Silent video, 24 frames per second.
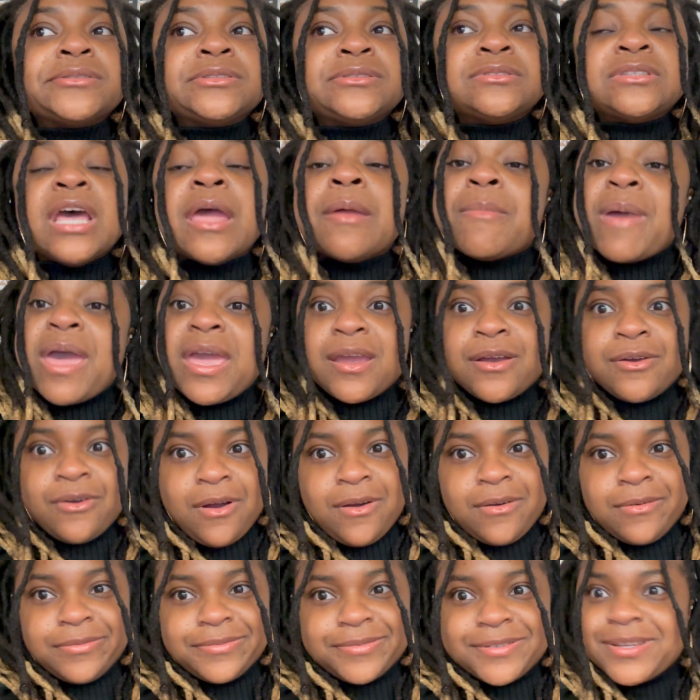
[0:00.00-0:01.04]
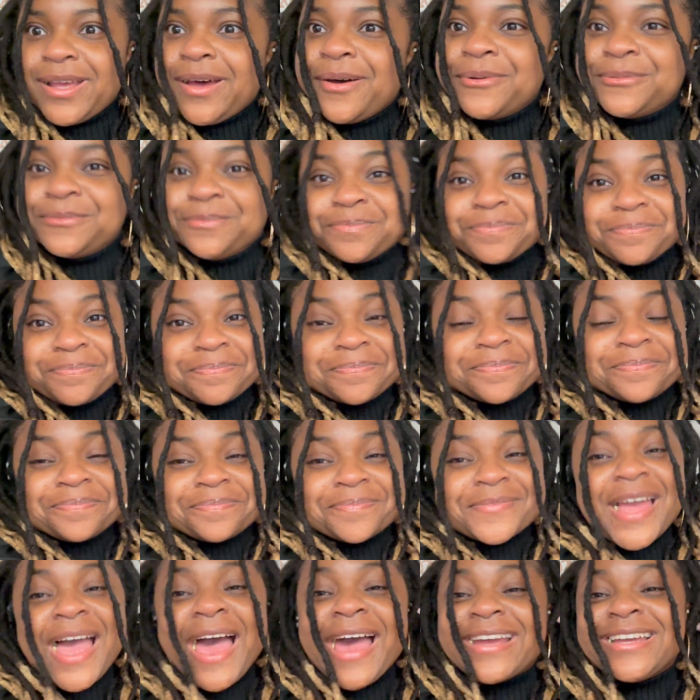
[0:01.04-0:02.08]
they made growth. So
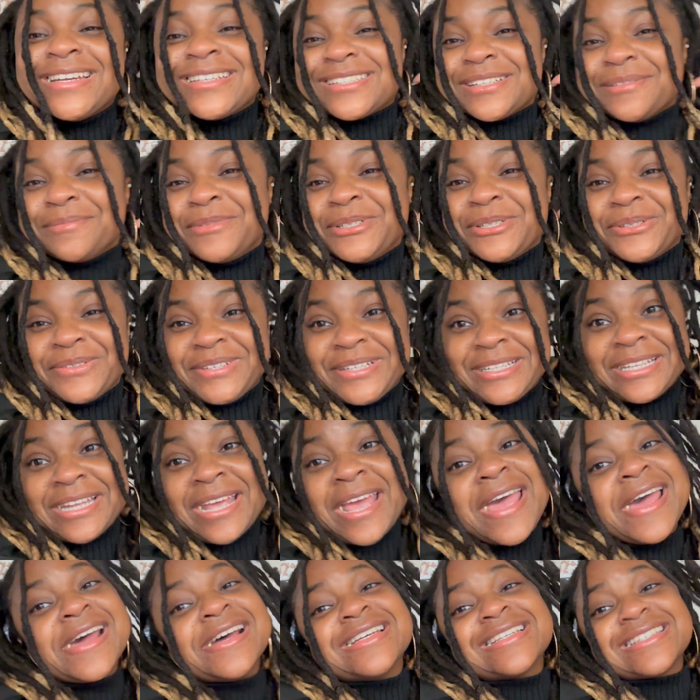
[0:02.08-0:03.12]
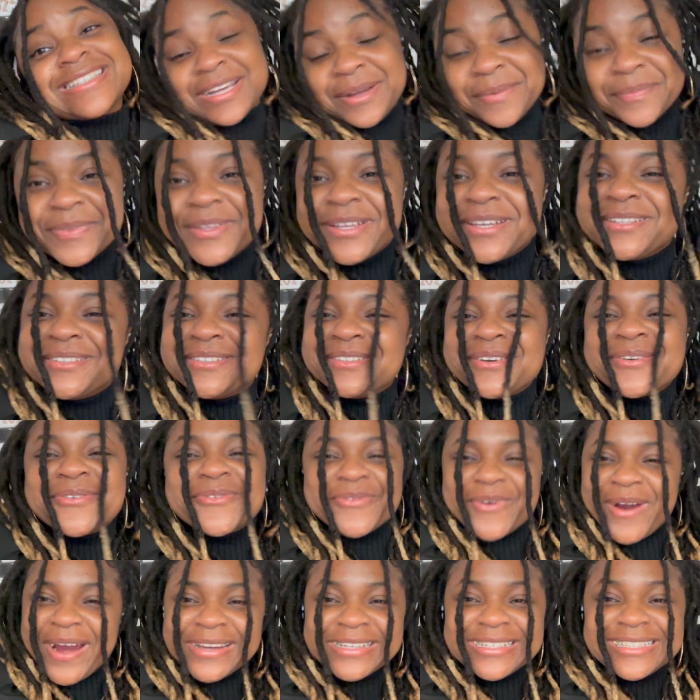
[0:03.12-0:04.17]
I guess I'm doing something
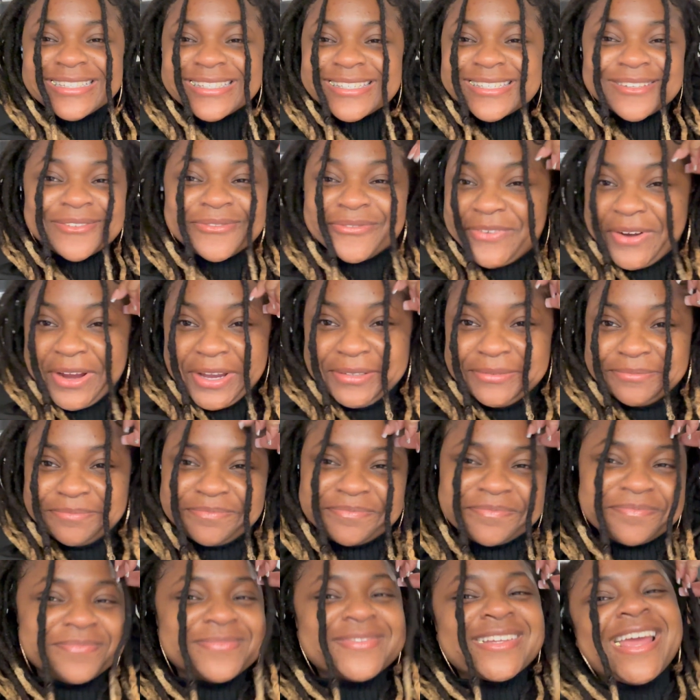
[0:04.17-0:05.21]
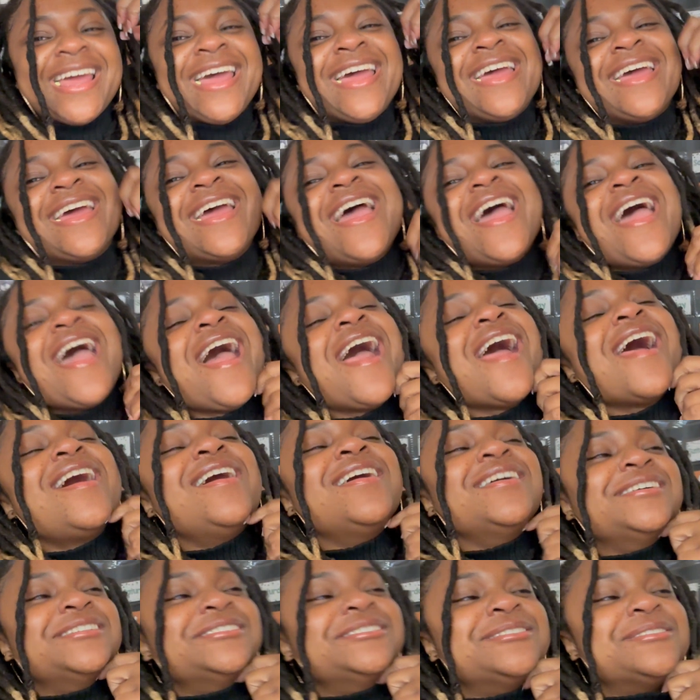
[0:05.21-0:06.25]
right.
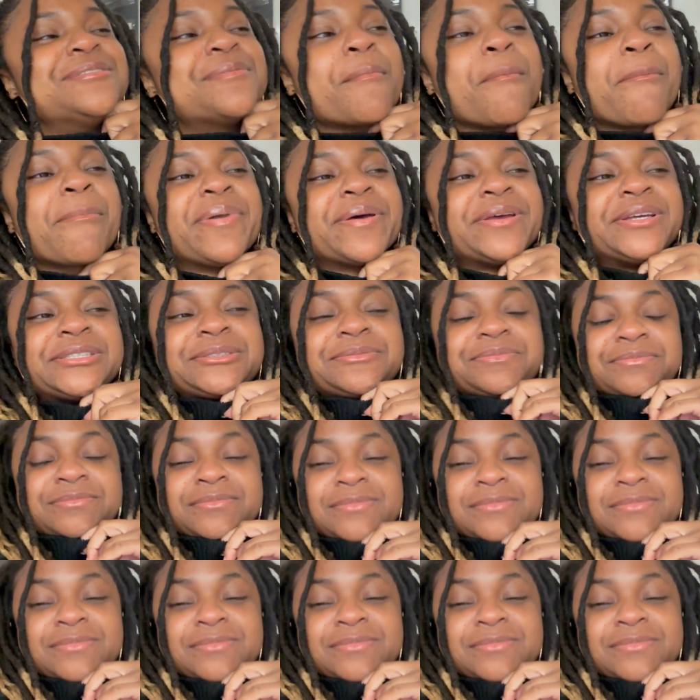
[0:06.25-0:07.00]
But